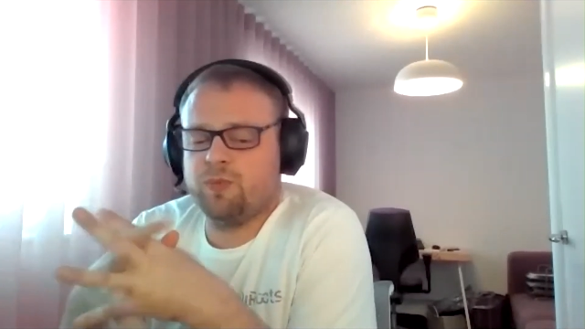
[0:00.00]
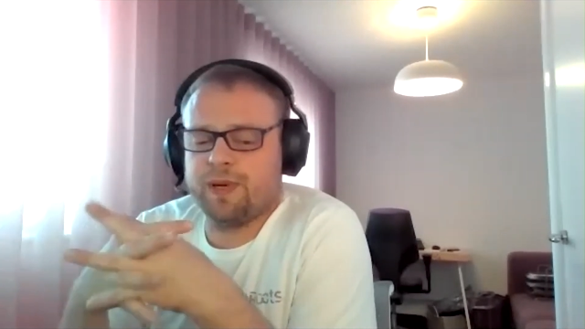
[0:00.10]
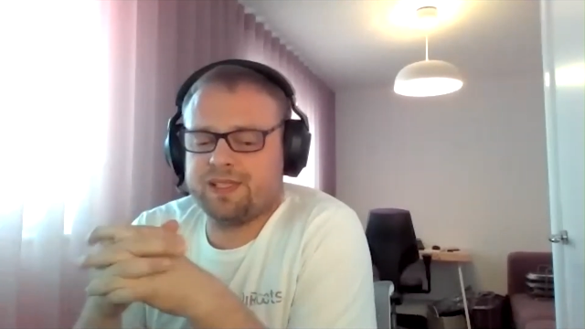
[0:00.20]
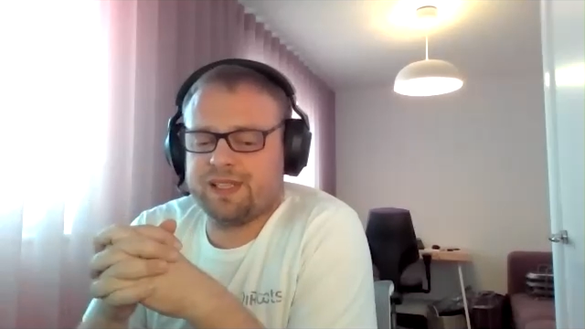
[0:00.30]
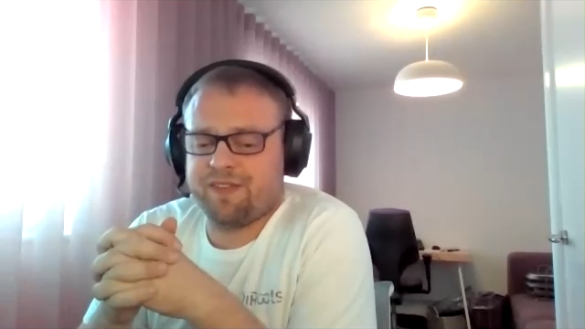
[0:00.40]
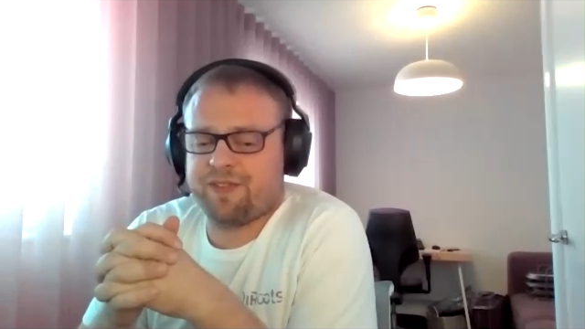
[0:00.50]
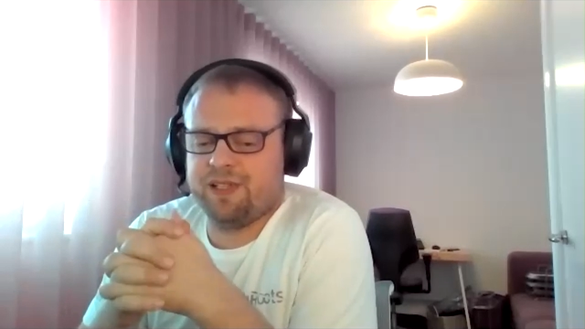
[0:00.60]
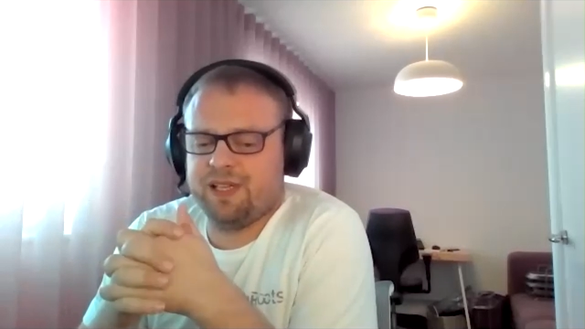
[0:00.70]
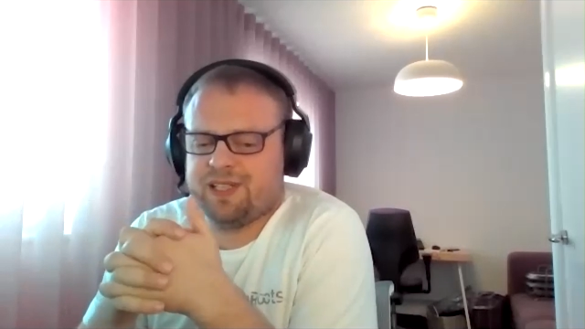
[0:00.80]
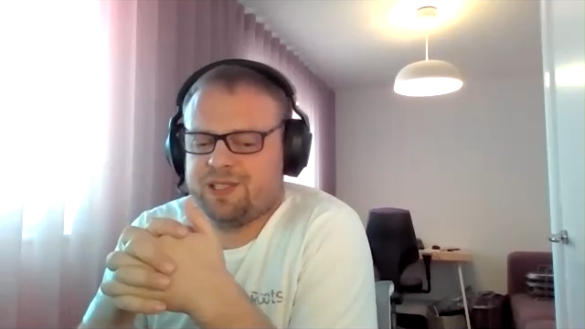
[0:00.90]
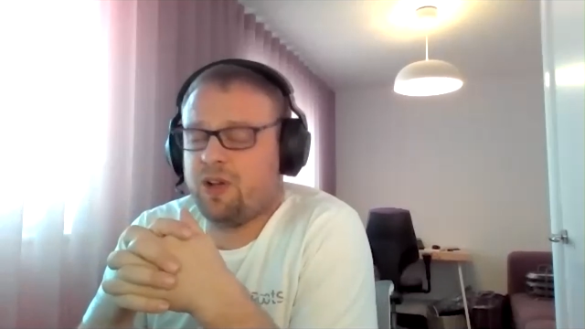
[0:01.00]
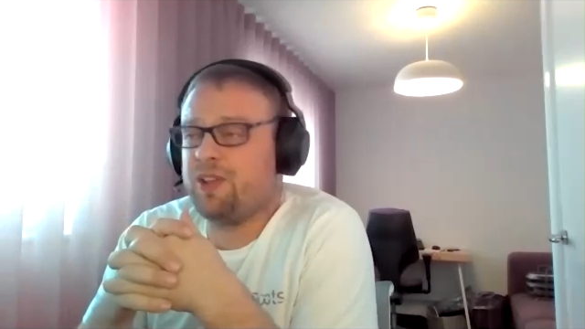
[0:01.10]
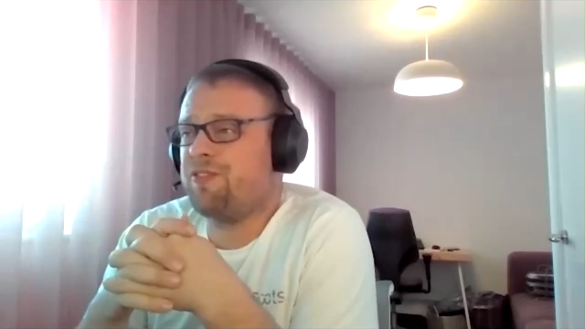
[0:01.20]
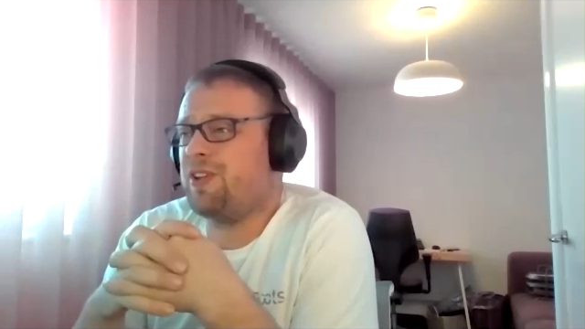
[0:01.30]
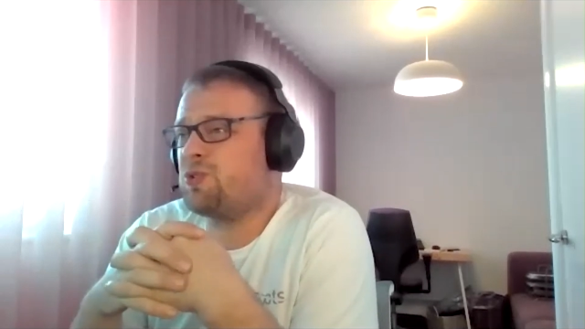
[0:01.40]
but definitely is not
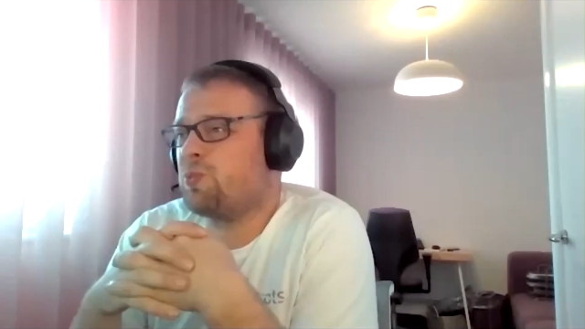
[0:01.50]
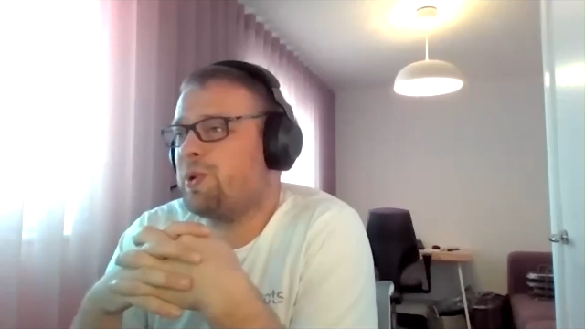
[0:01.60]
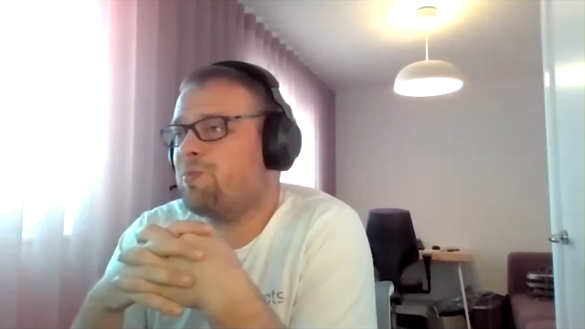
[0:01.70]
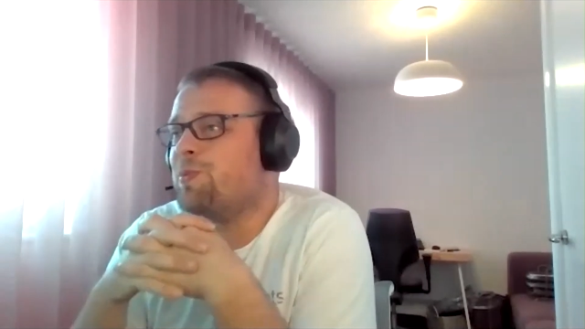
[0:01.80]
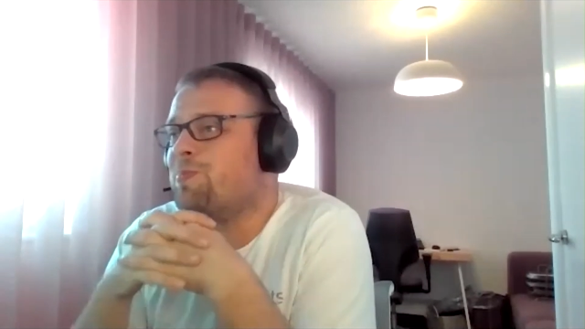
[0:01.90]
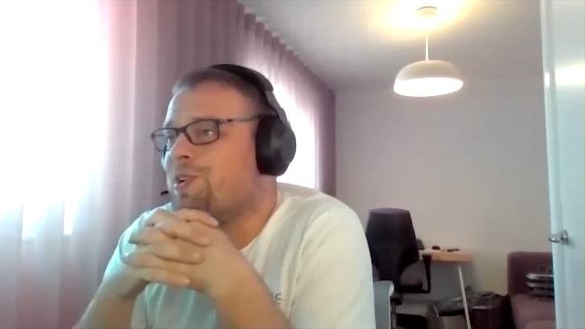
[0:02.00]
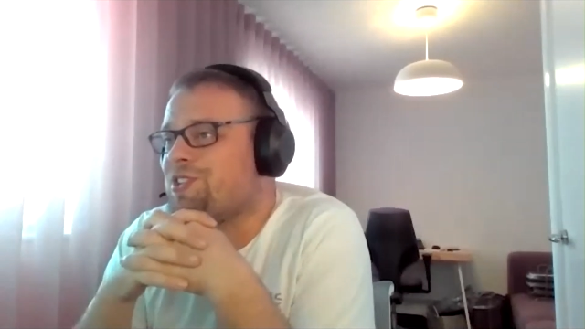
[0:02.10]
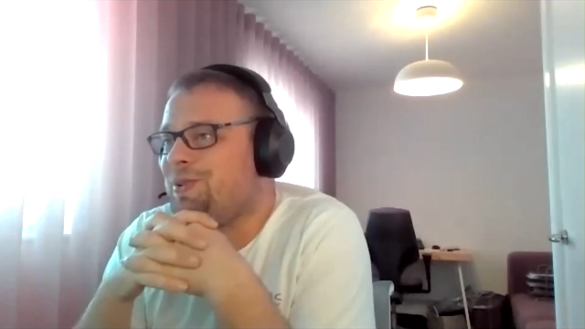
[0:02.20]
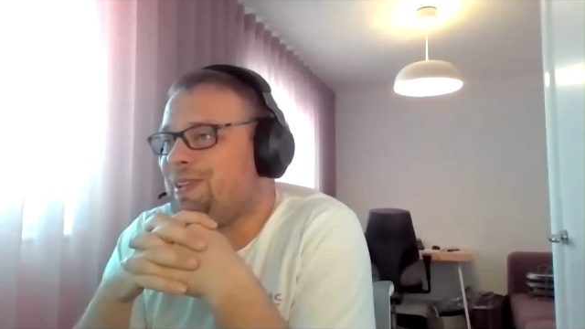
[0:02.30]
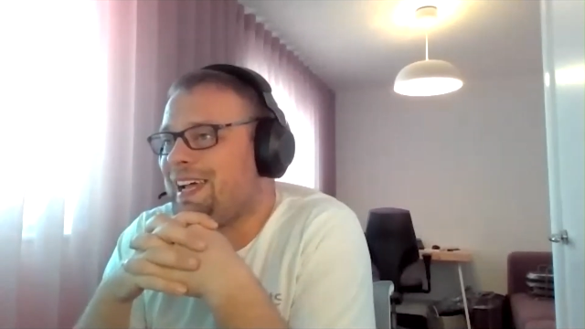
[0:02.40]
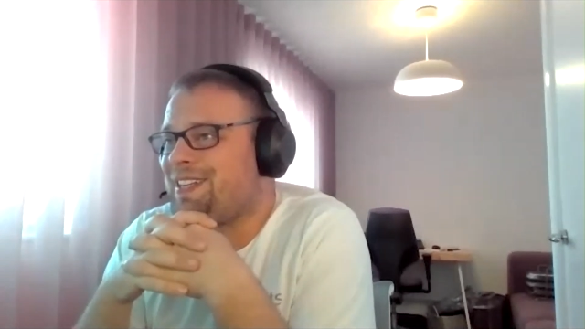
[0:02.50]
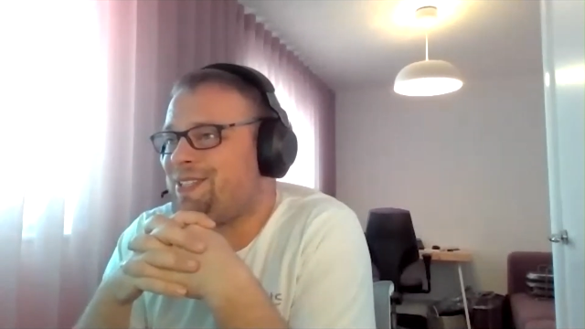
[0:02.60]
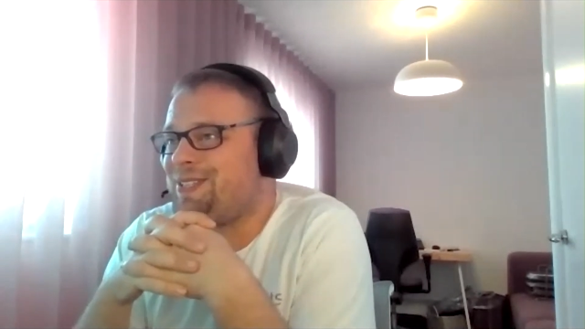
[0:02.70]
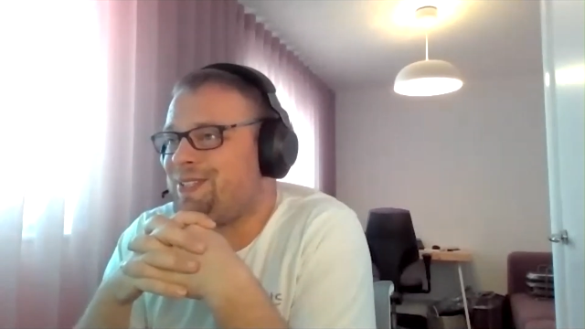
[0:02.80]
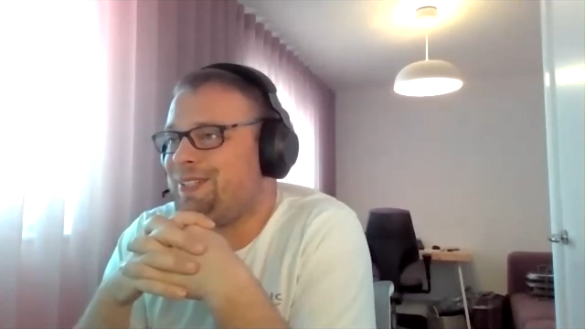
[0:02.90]
the things we personally like to
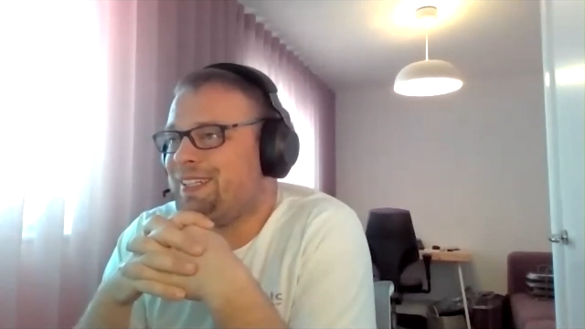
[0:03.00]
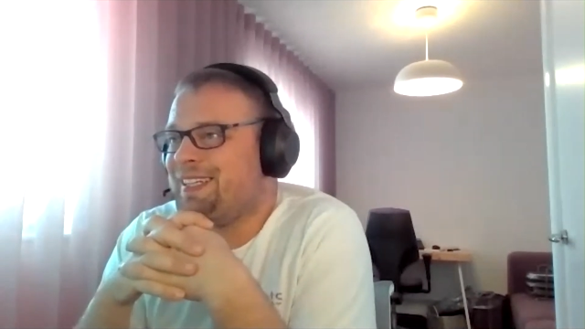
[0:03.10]
do,